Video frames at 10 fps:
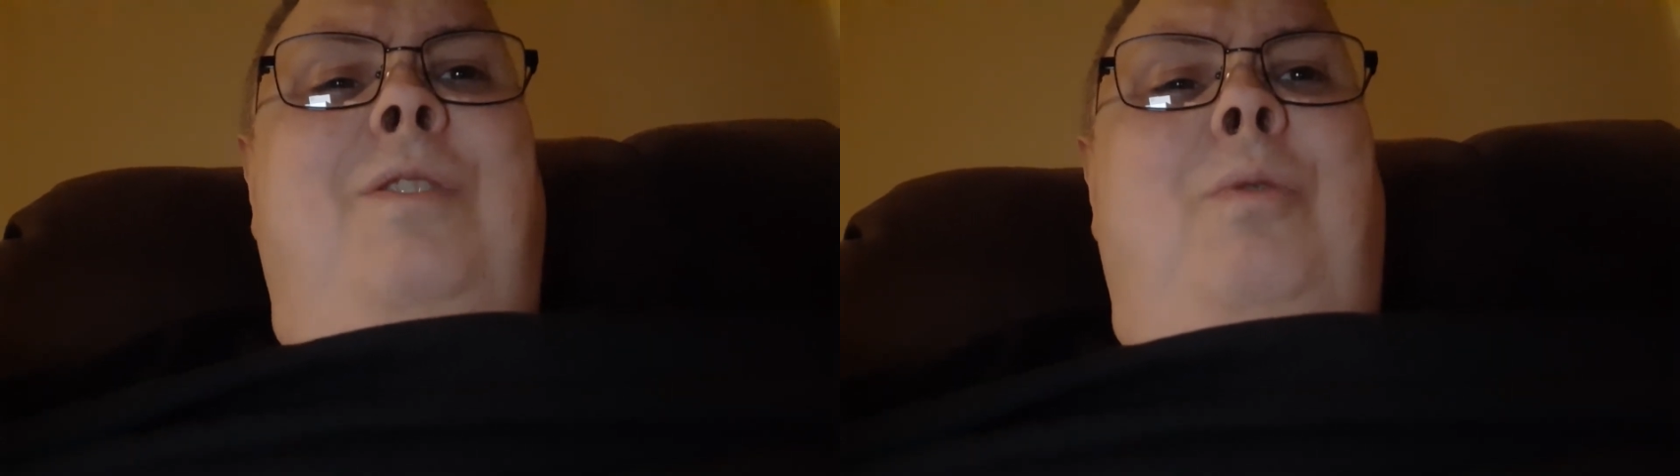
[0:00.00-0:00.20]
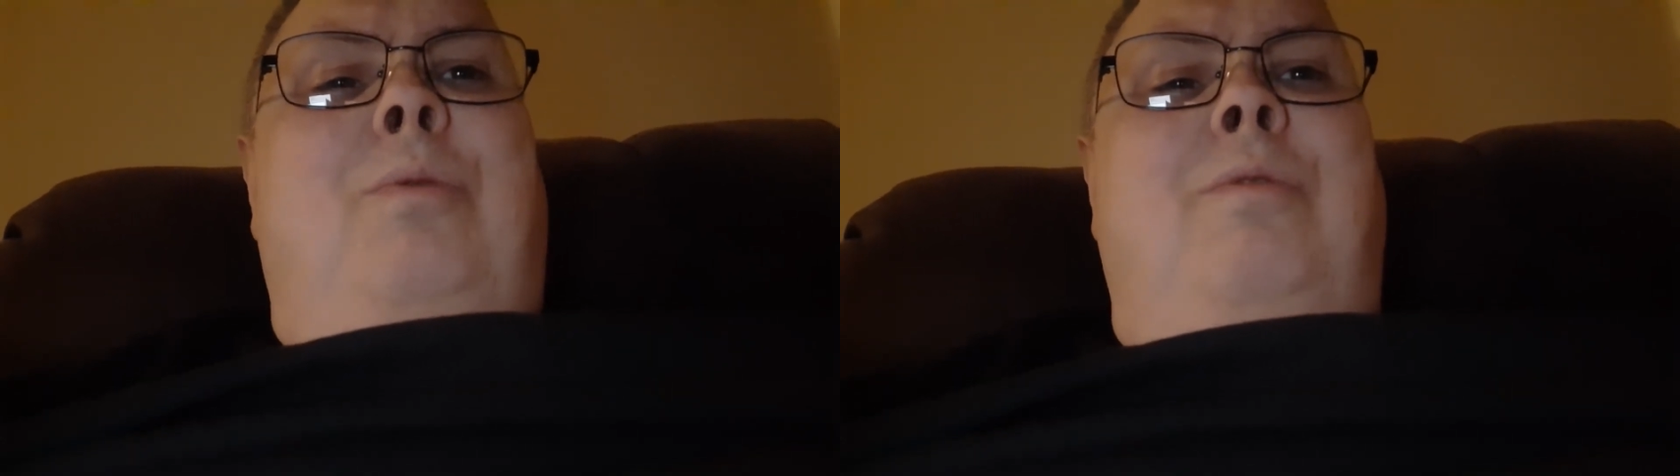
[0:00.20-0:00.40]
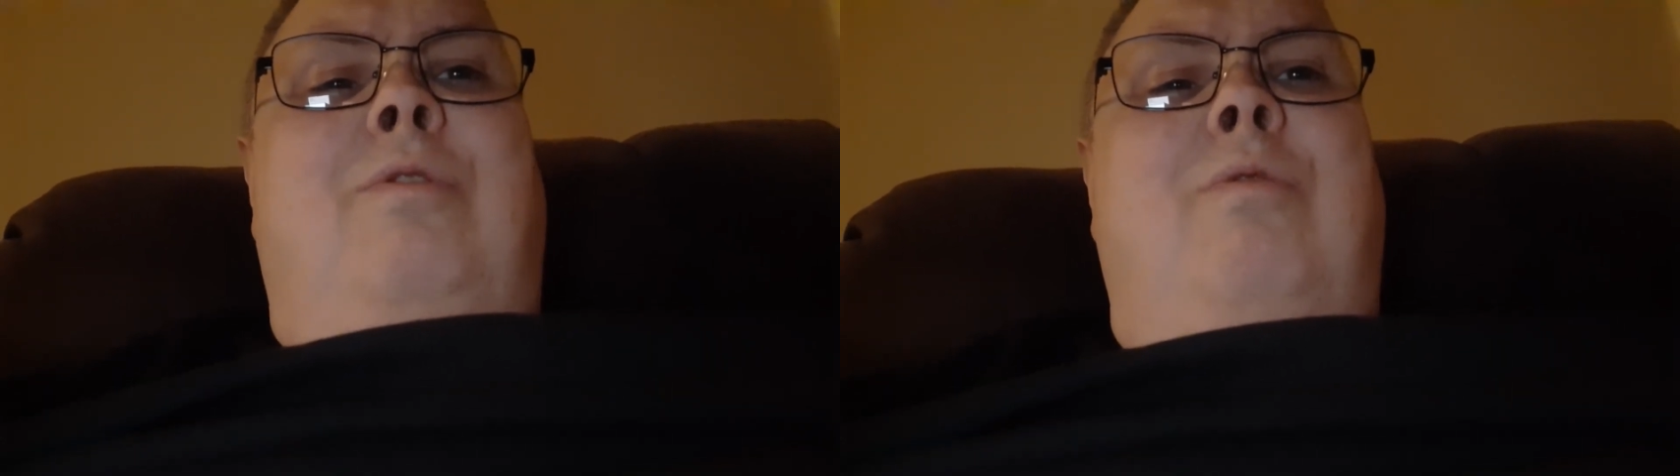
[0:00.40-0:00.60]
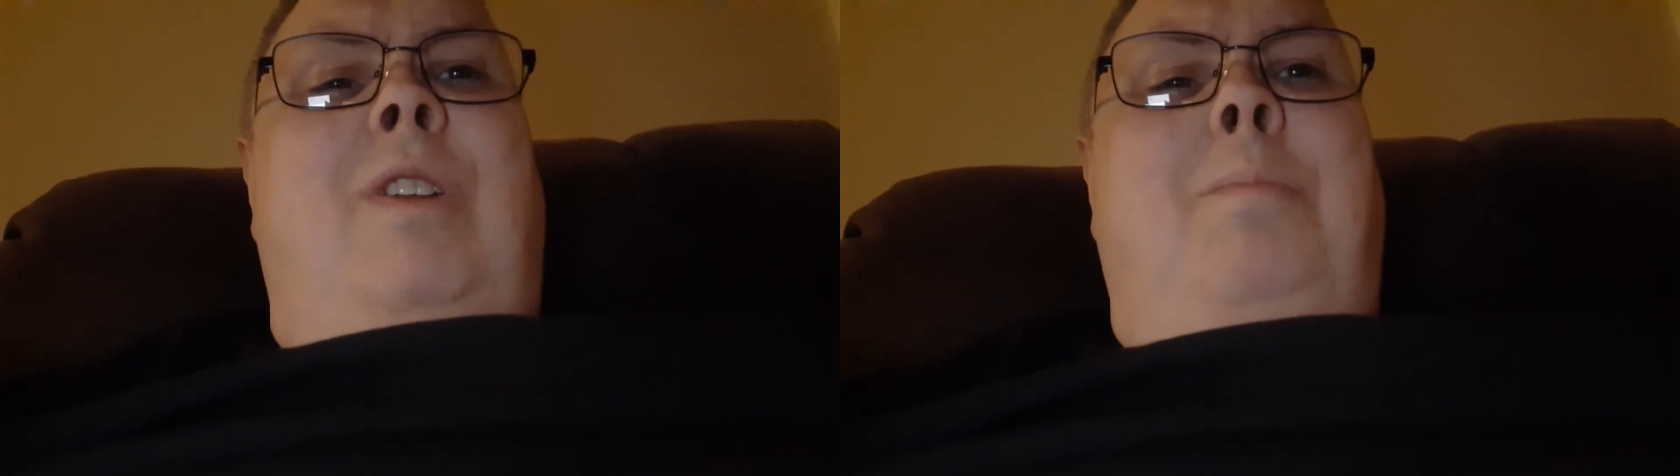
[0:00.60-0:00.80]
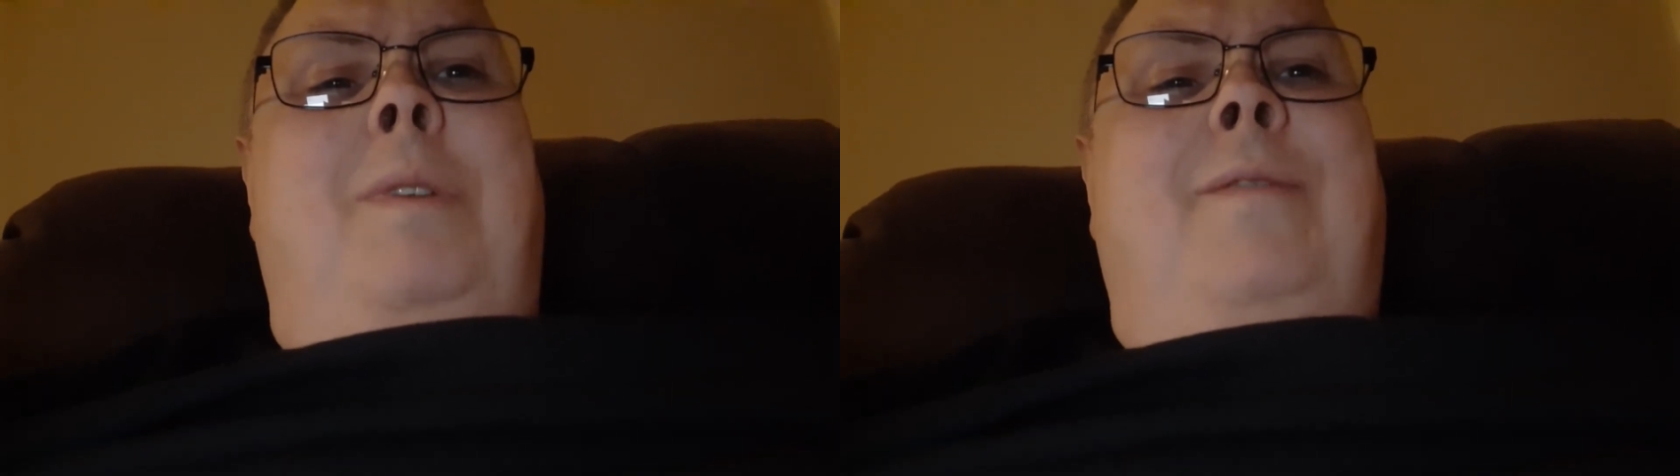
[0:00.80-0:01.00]
go through
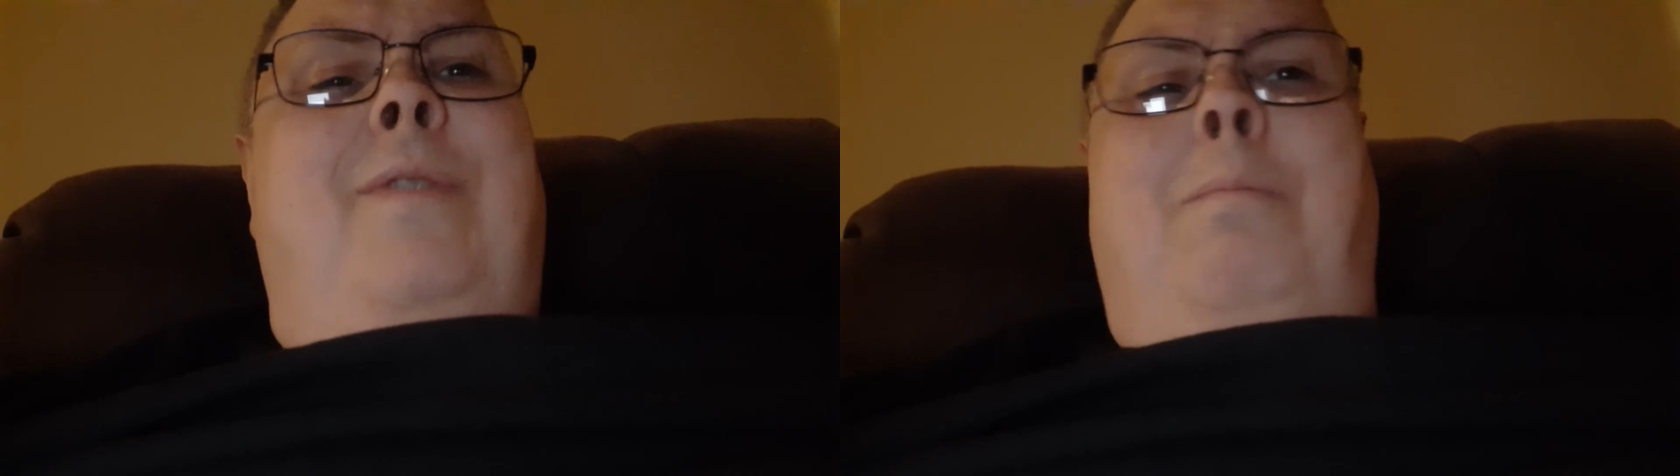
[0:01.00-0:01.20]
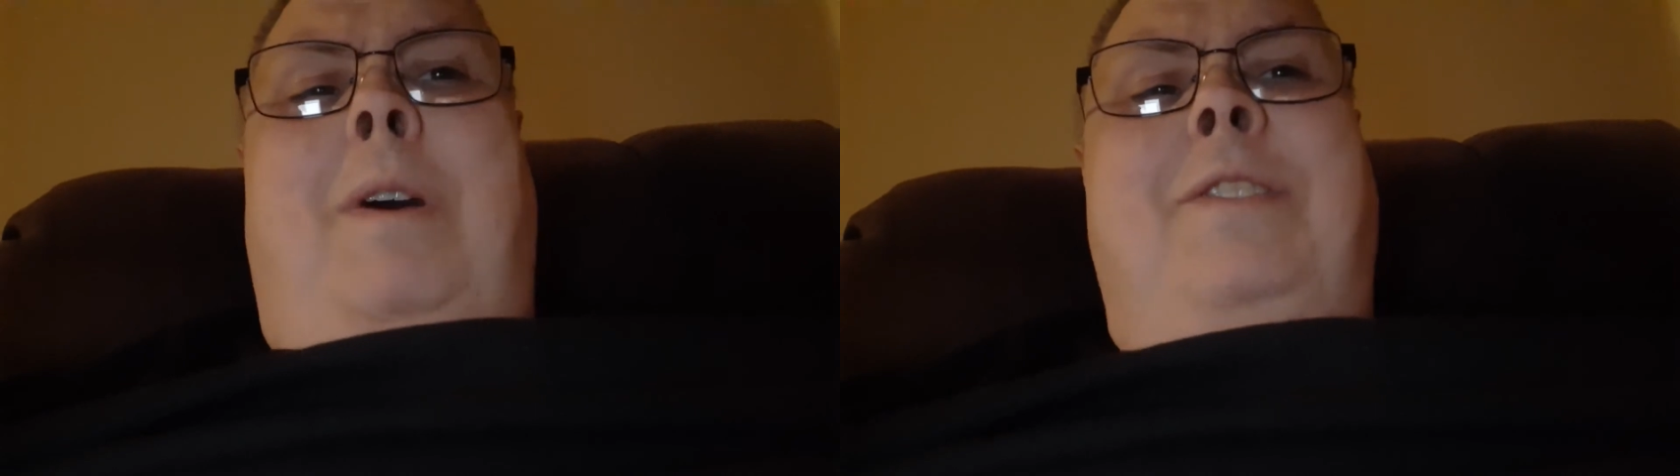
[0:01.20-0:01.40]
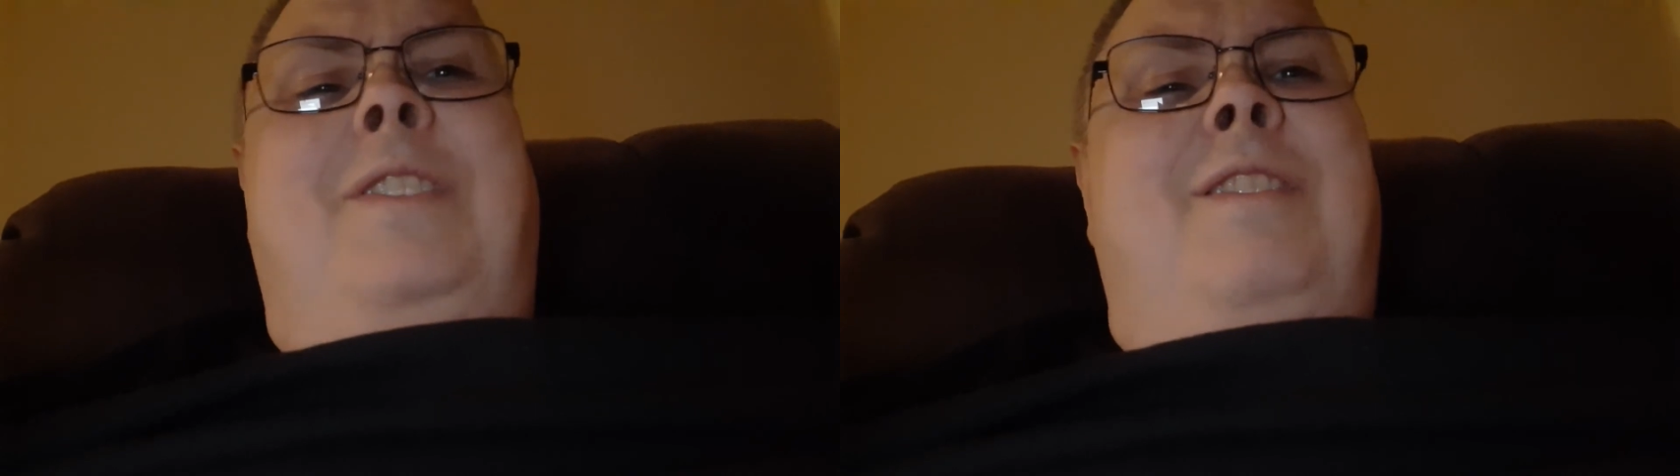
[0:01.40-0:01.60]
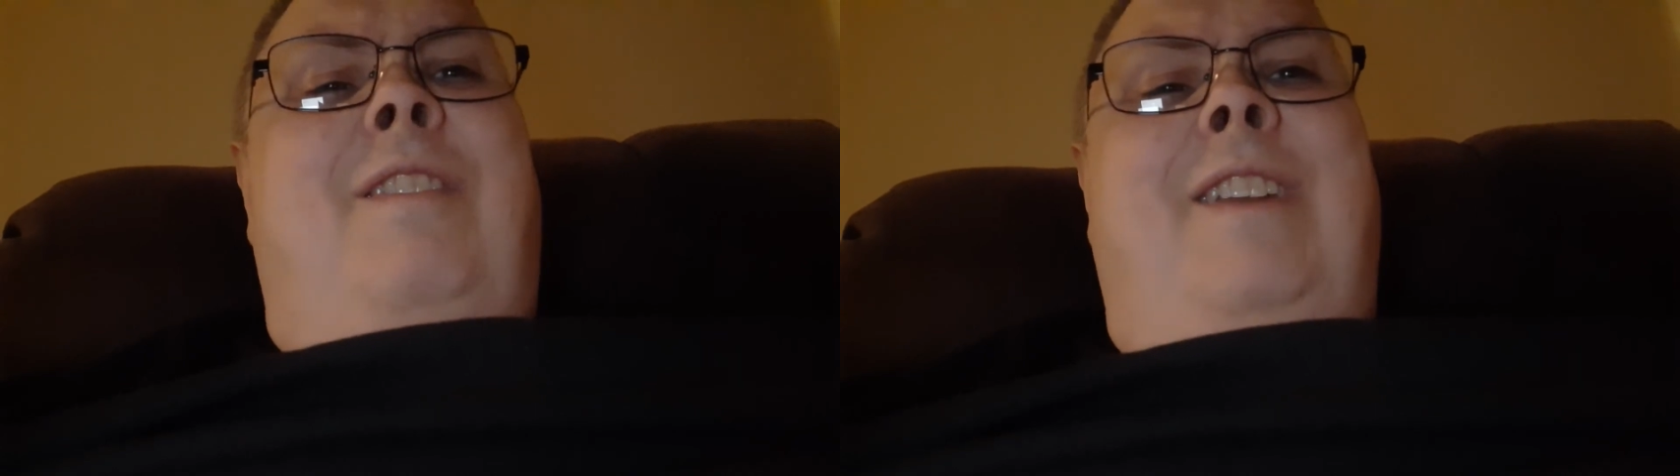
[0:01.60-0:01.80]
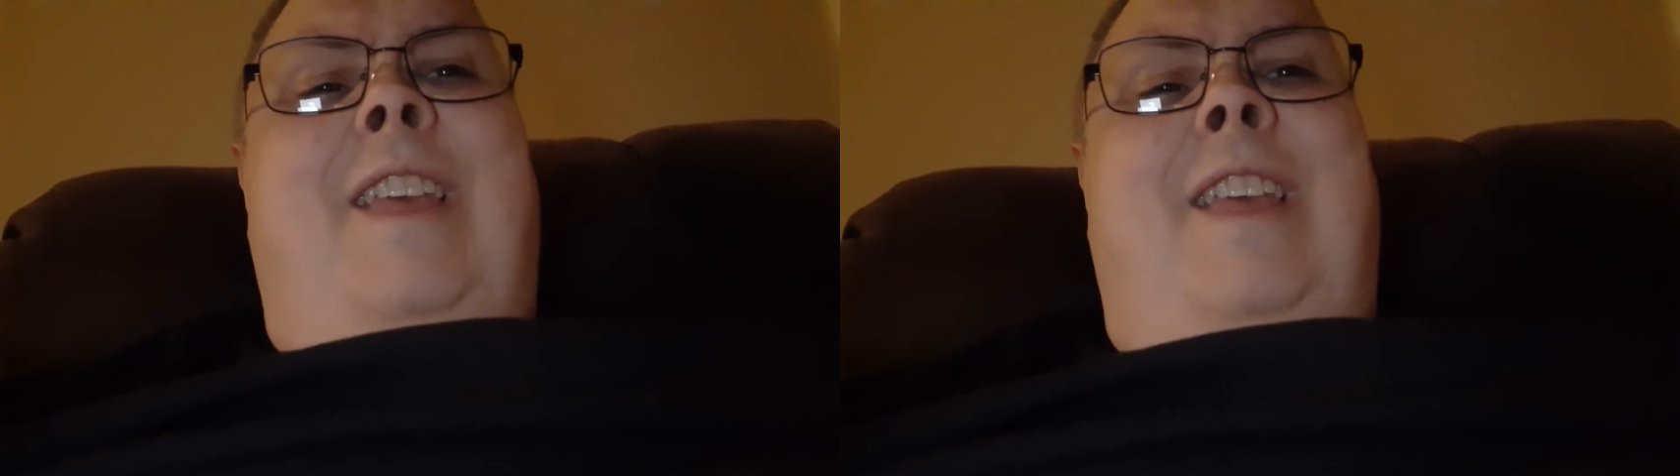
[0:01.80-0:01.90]
treatment for months on